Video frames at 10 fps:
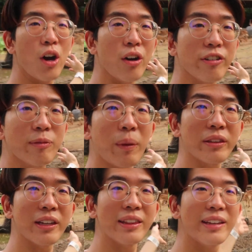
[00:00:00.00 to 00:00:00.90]
of
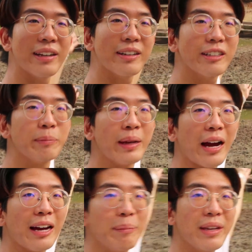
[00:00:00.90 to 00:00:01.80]
spotted deers
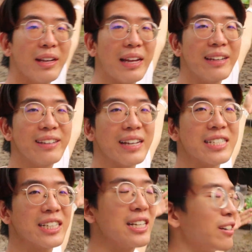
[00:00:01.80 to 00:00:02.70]
behind me, lazing and
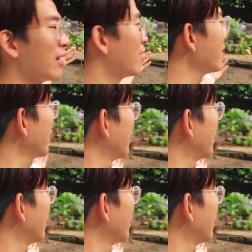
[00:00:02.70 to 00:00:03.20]
chilling around.